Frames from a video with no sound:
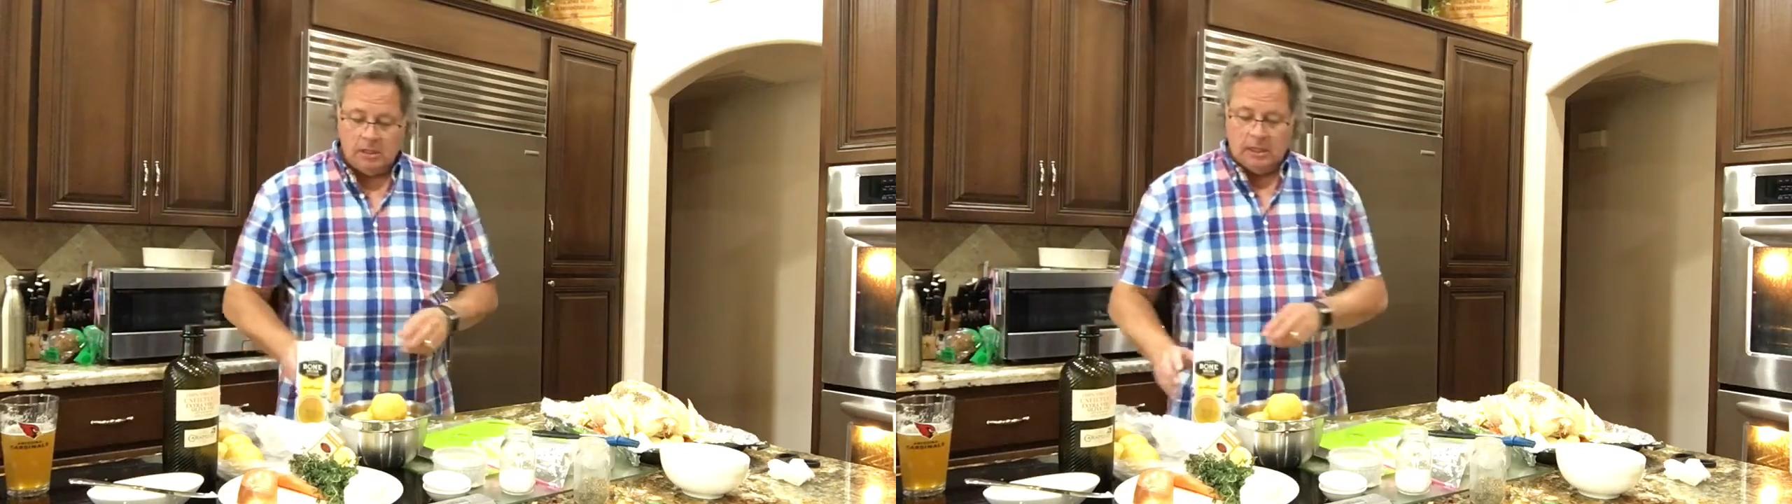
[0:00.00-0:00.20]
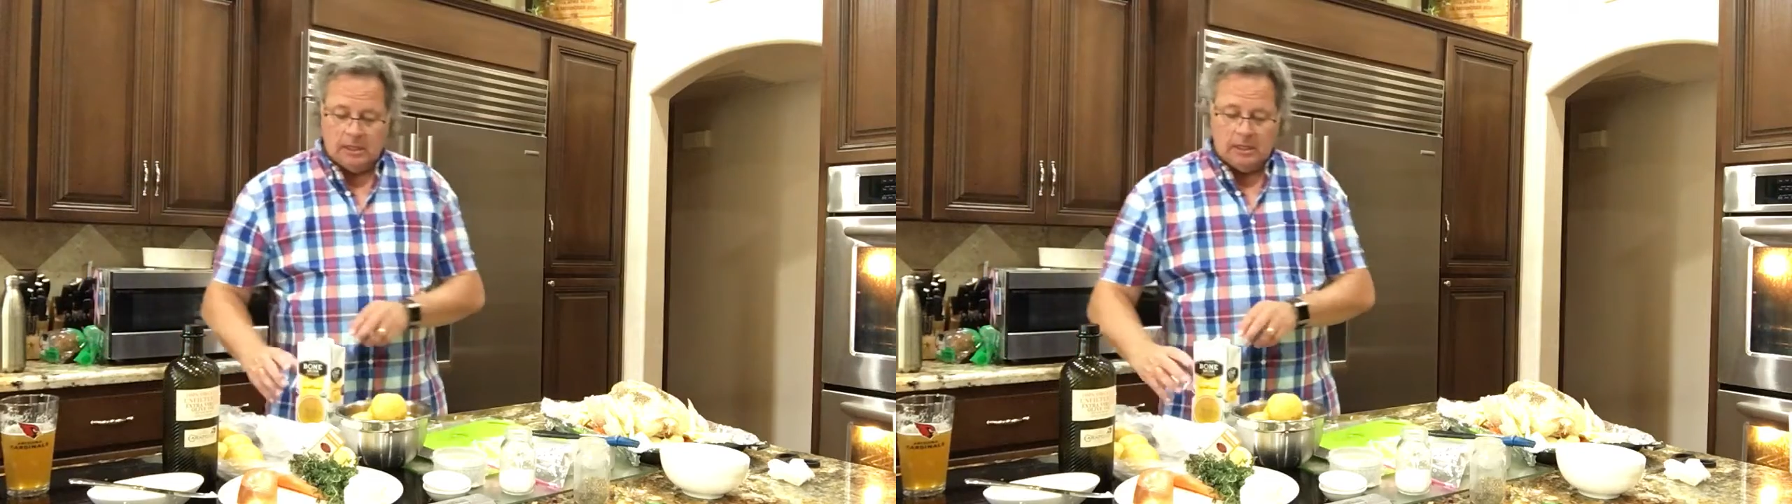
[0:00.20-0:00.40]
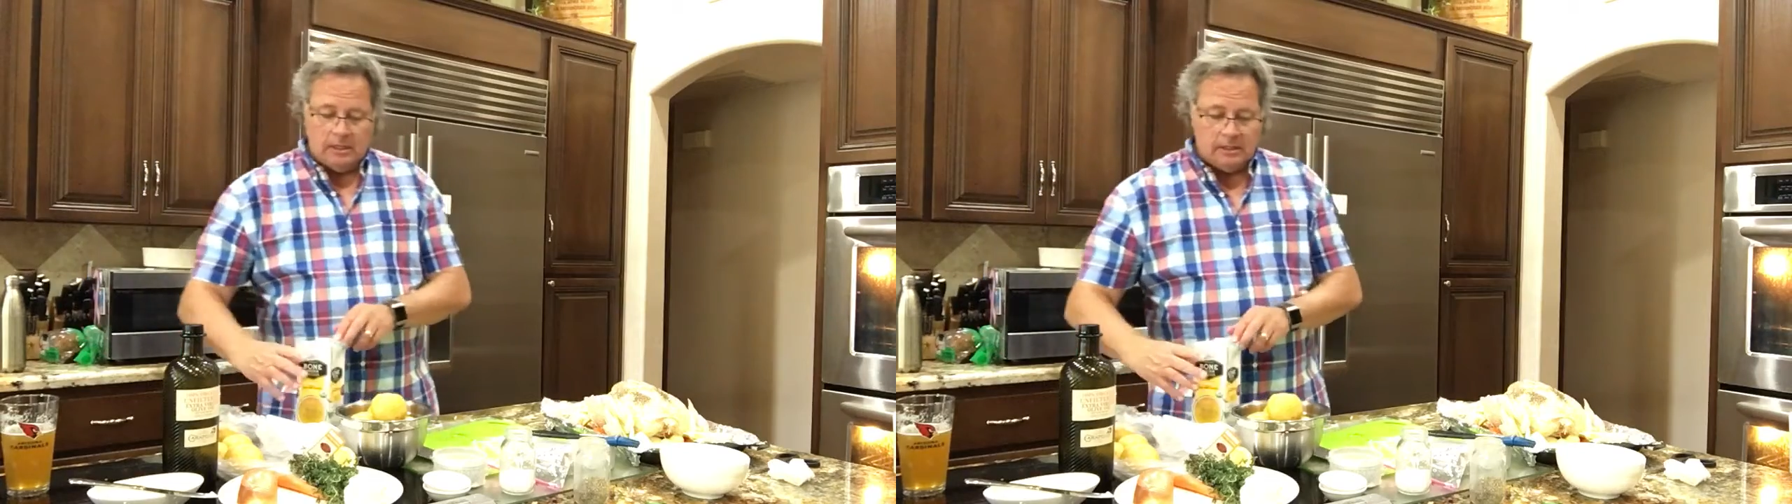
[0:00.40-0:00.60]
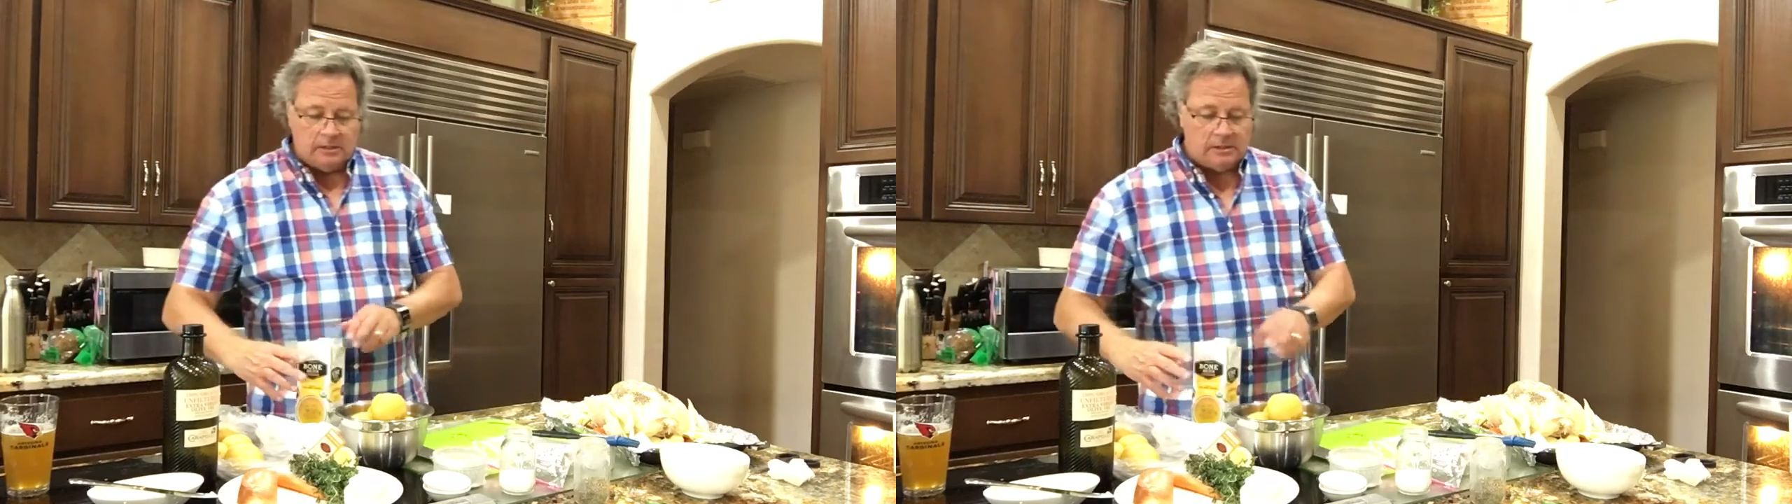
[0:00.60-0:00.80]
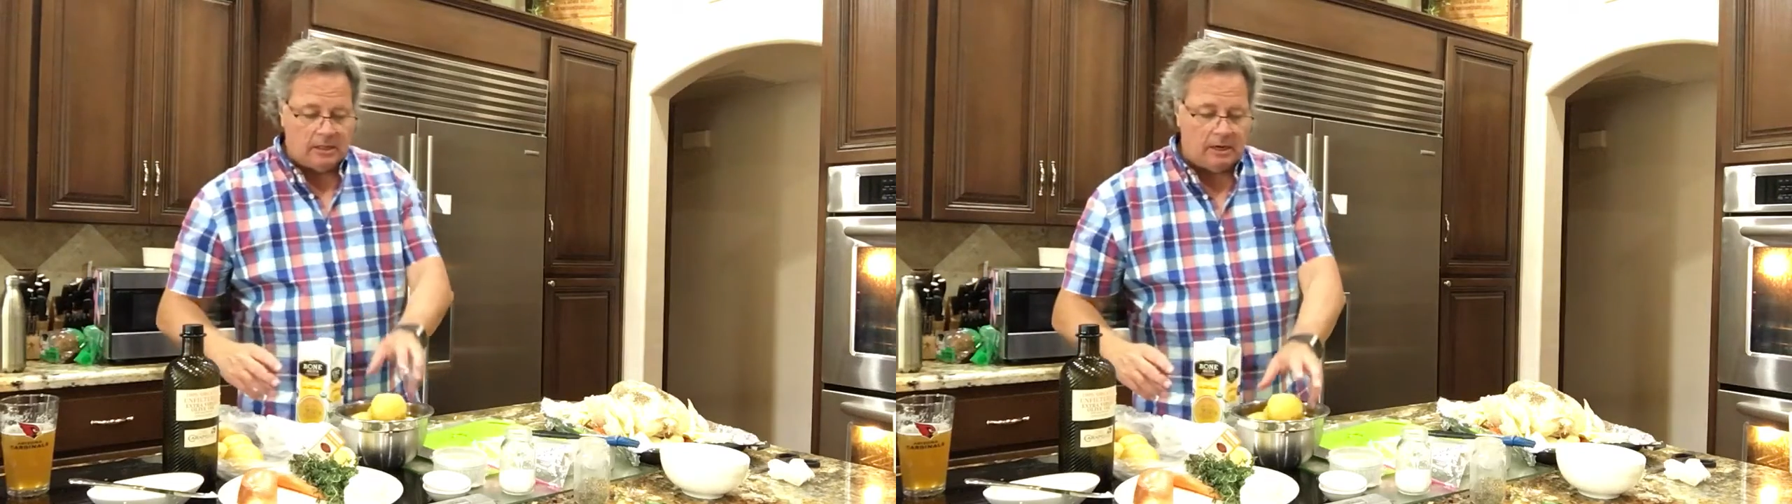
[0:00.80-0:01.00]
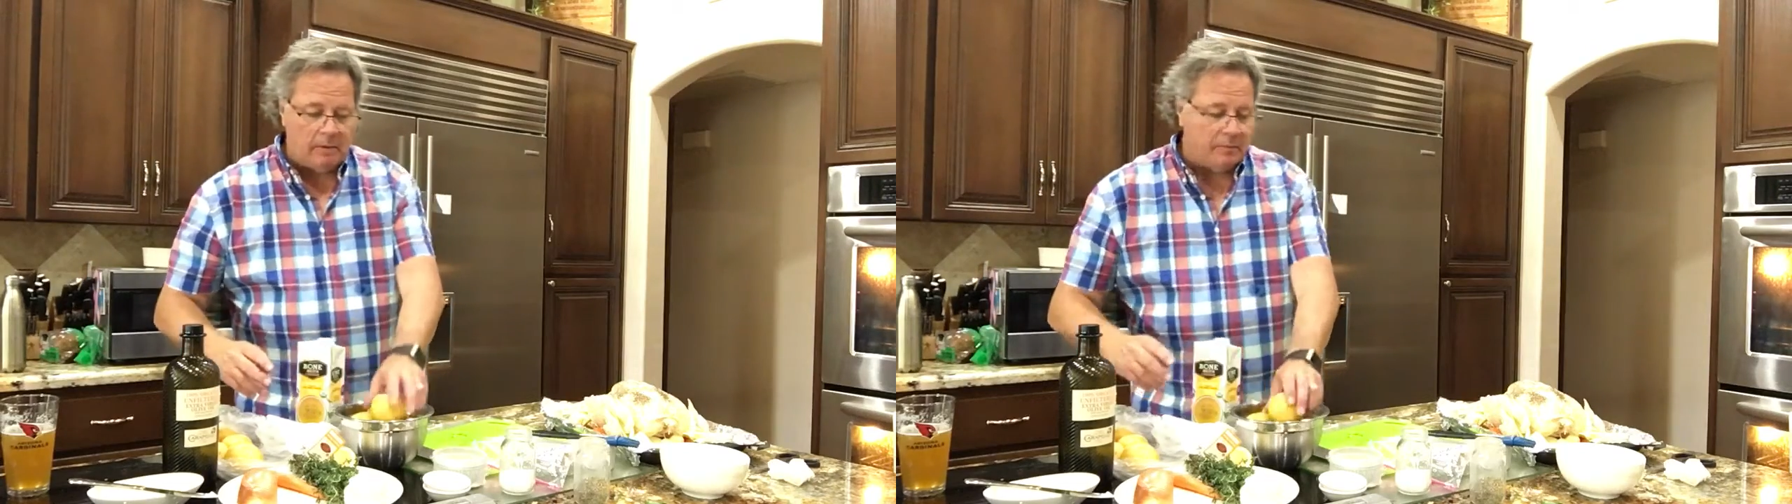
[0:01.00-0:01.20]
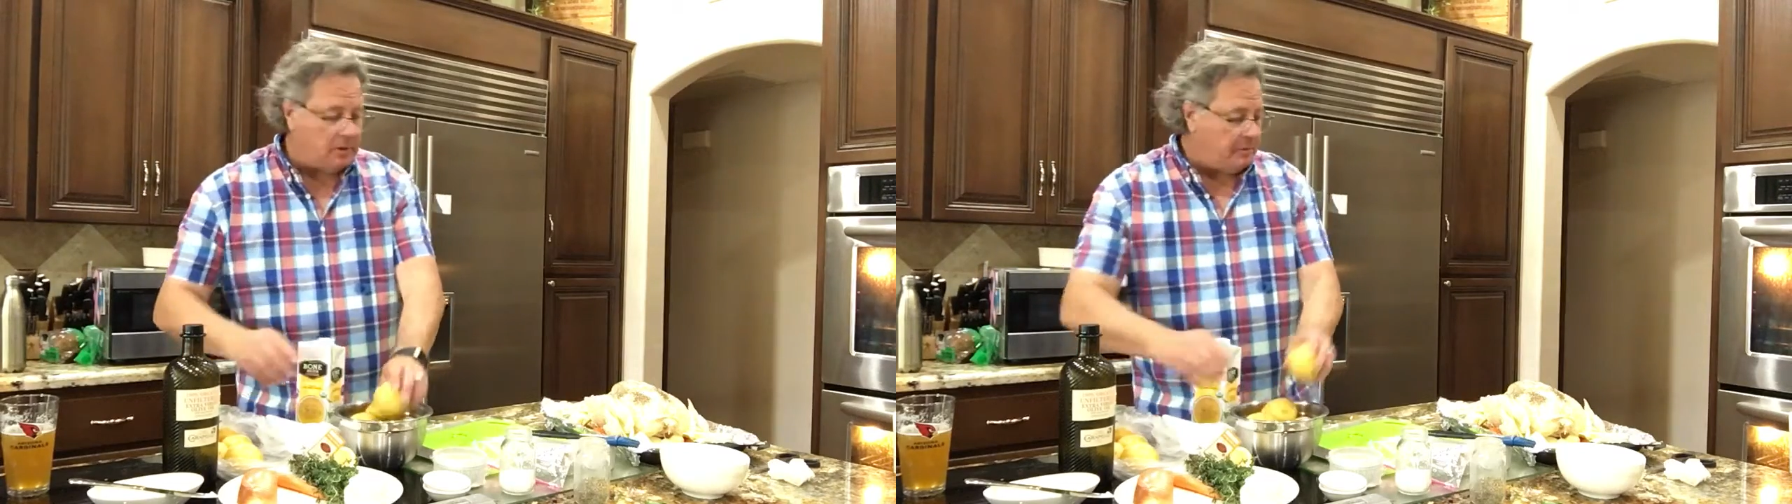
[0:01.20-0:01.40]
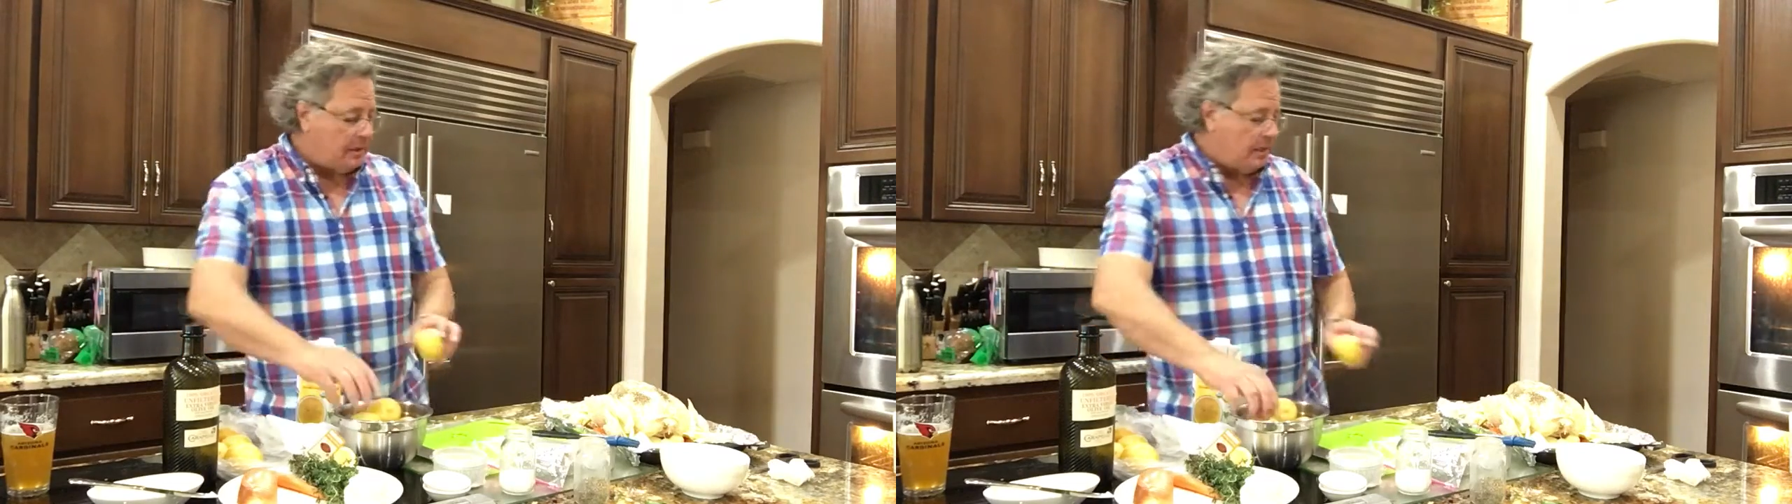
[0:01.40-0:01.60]
is, and I'm going to put
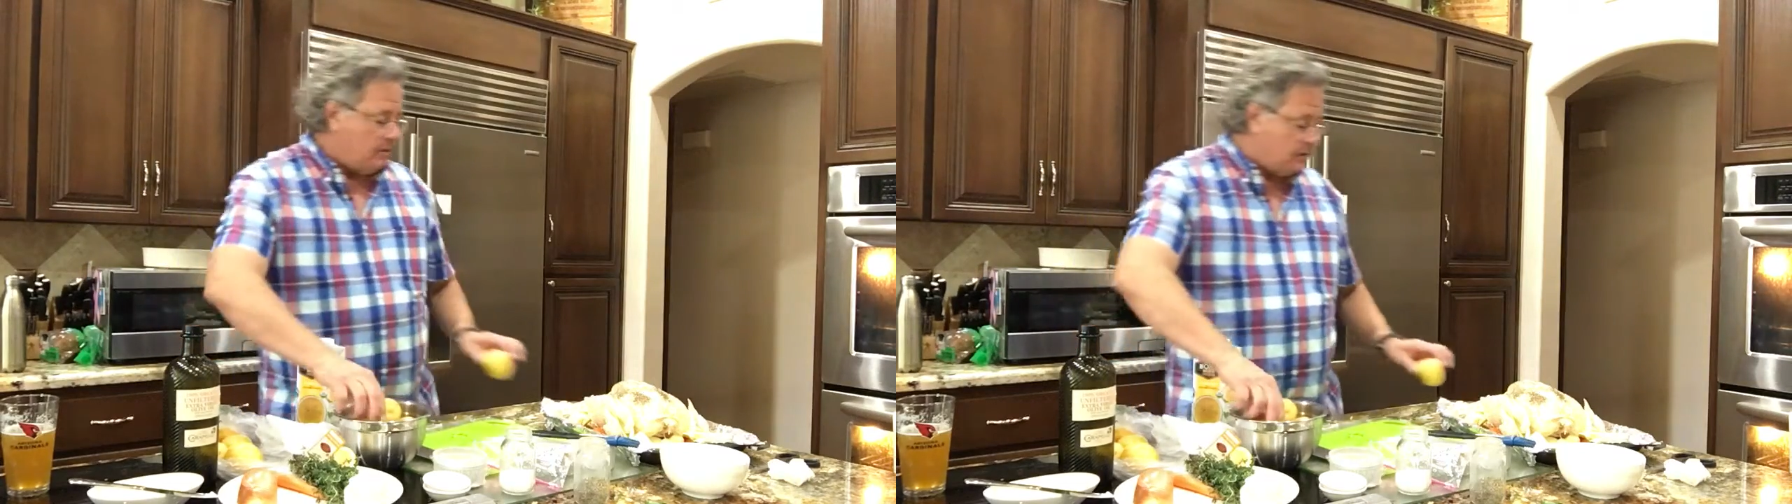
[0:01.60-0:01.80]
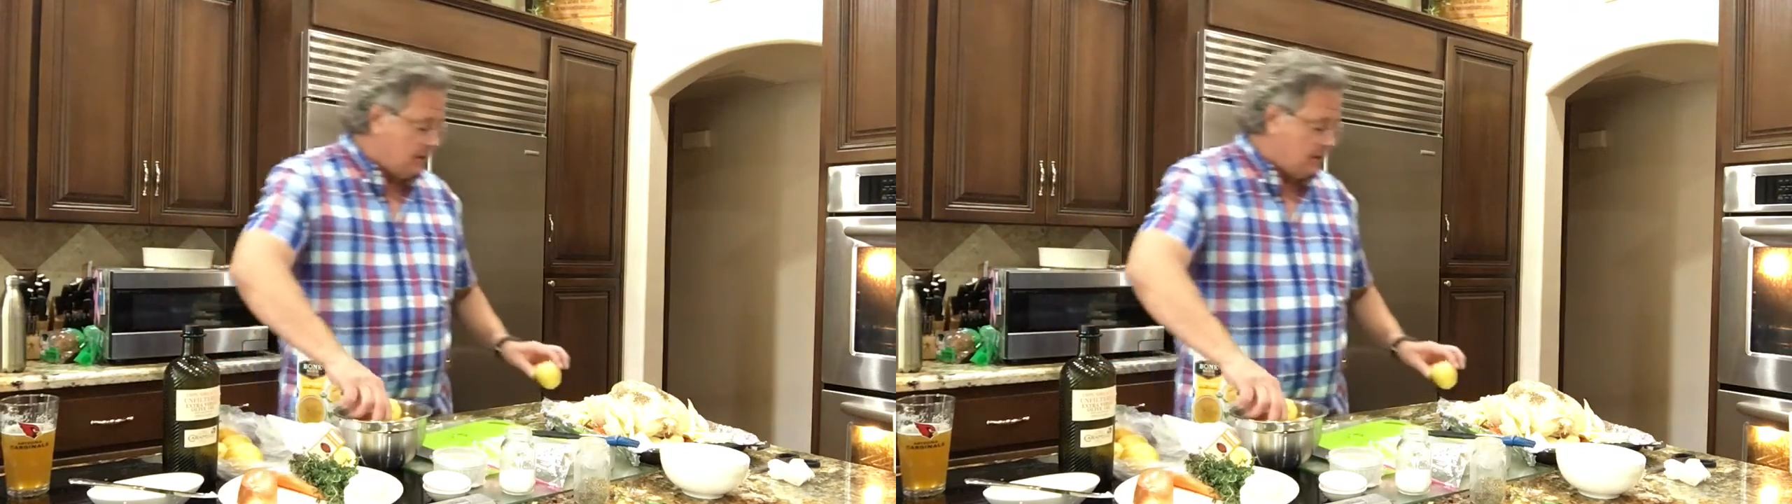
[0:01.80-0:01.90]
the potatoes